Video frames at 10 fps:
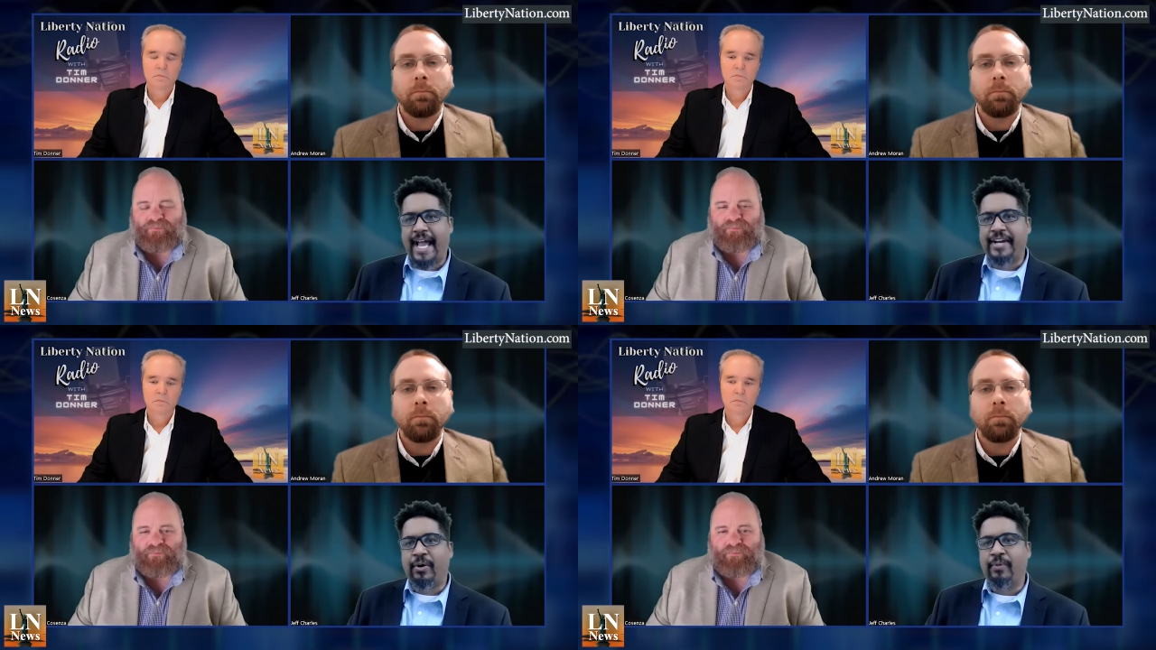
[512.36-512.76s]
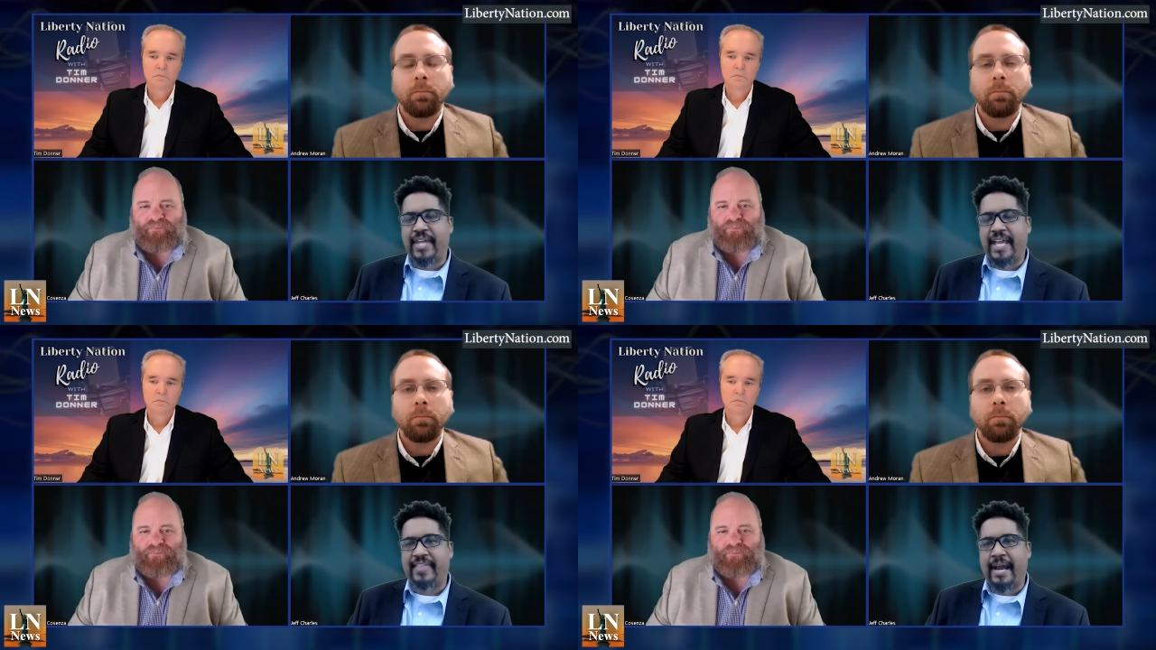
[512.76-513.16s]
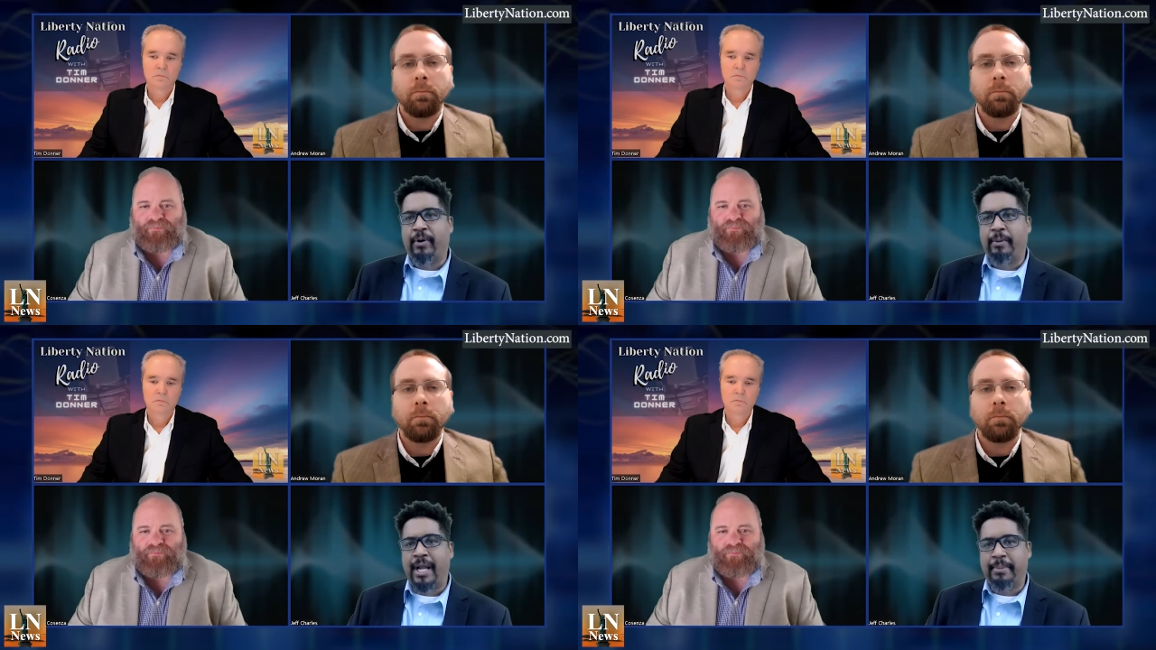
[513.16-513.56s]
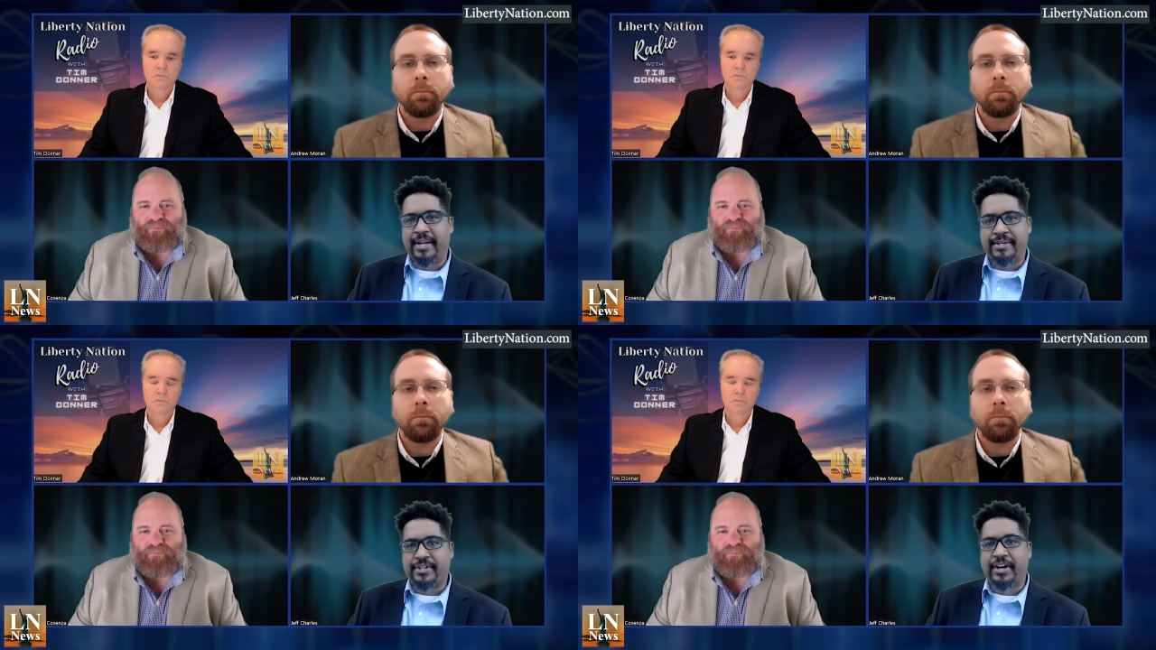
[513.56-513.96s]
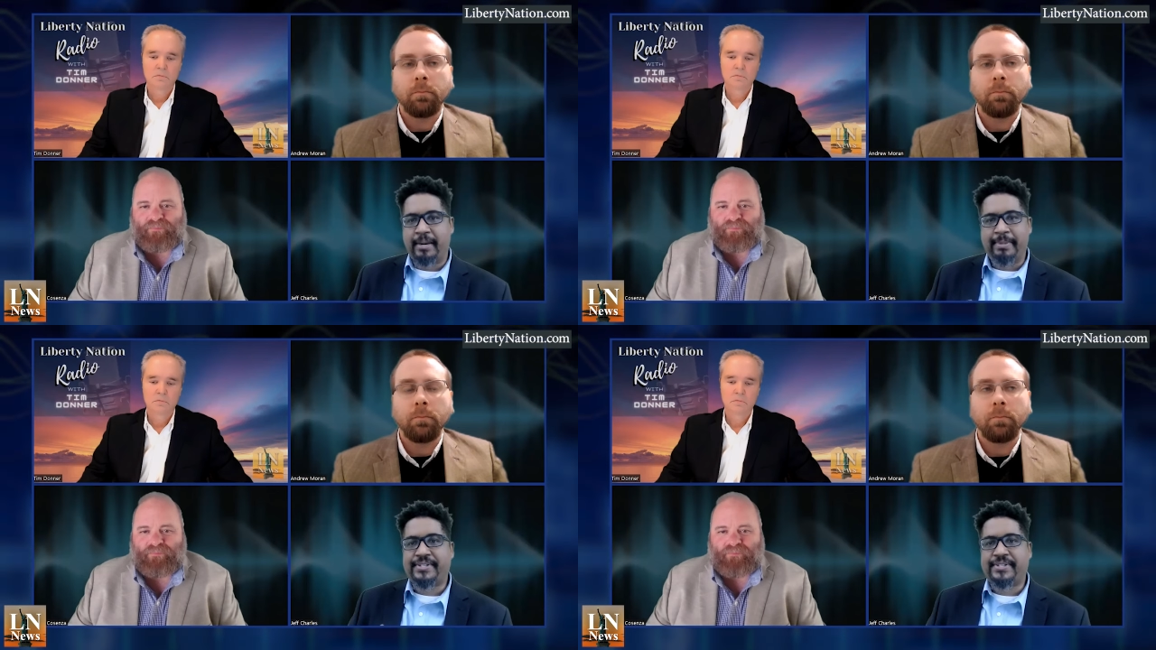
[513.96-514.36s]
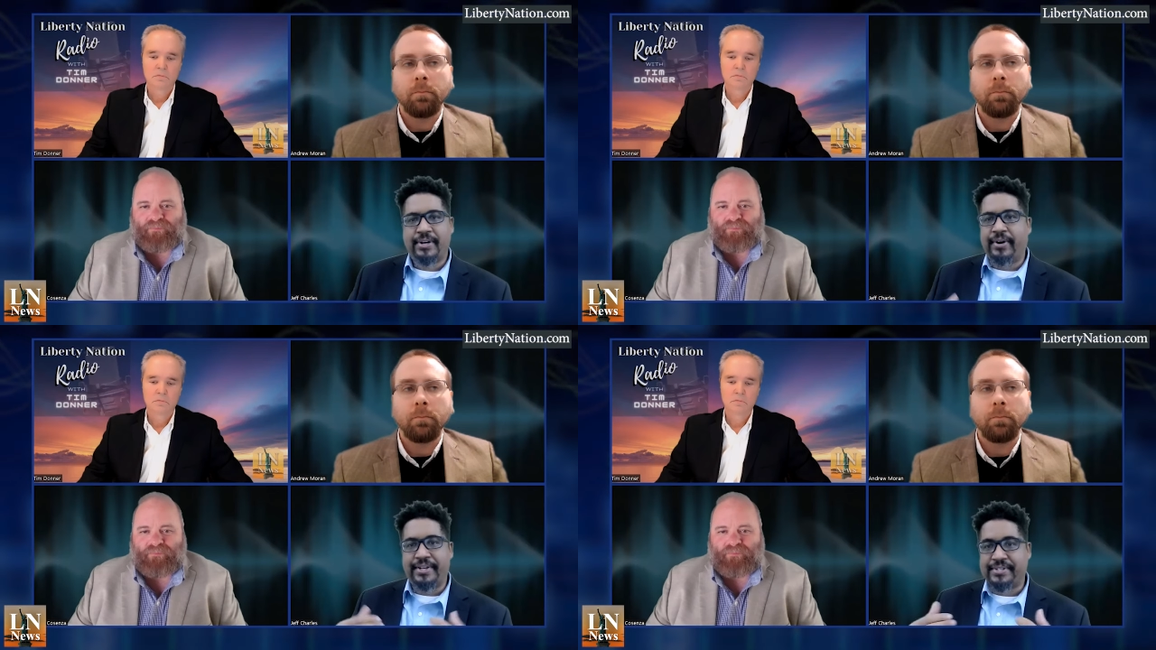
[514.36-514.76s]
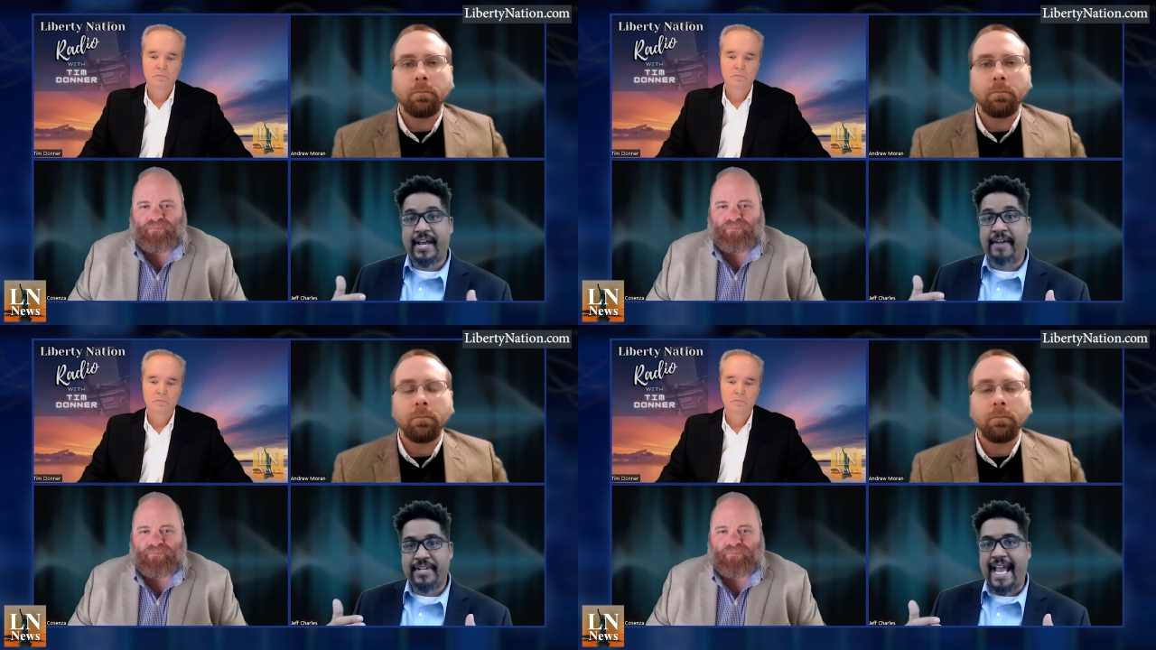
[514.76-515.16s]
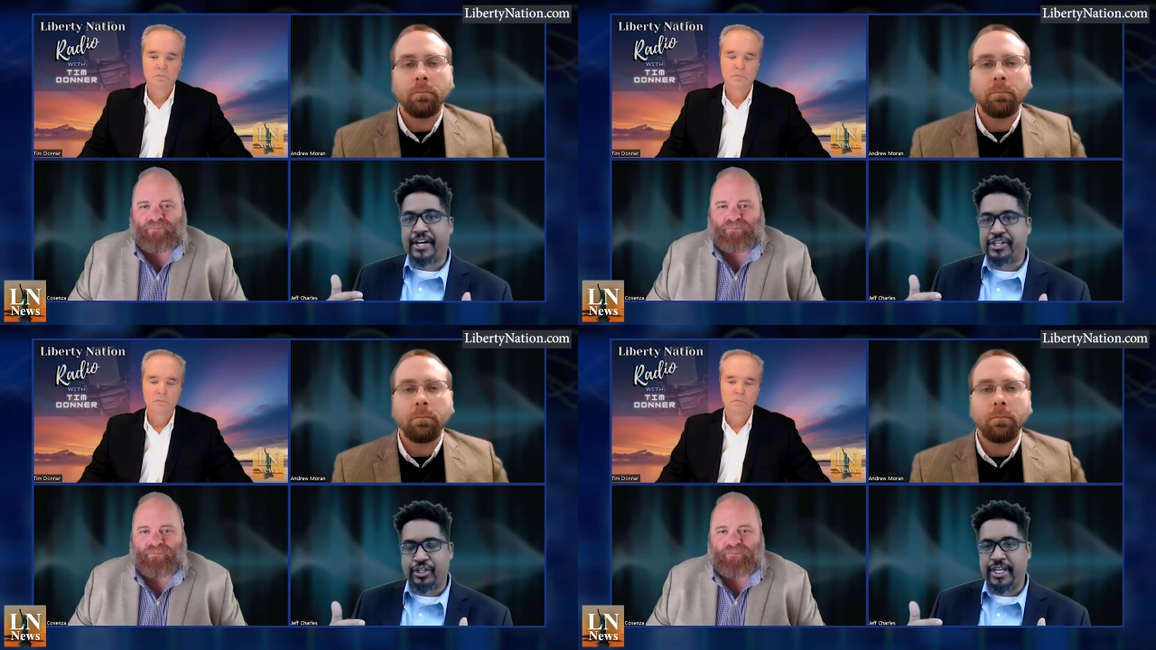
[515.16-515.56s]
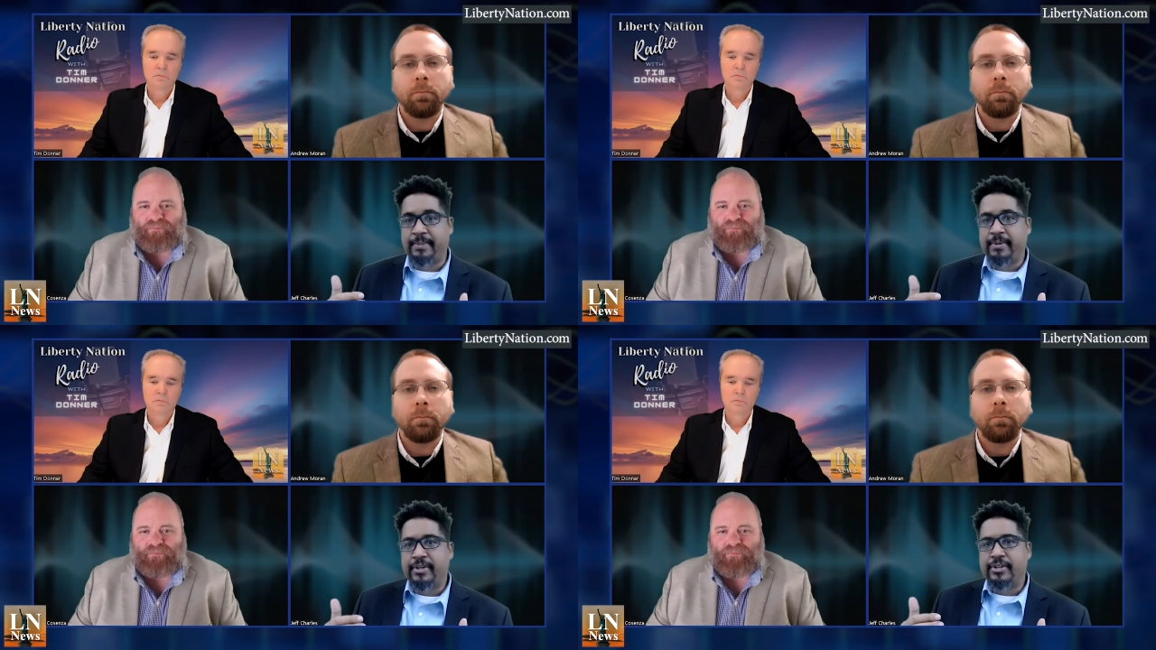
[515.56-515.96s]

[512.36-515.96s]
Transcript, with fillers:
Speaker 1: I don't think that Republicans are going to be serious enough to actually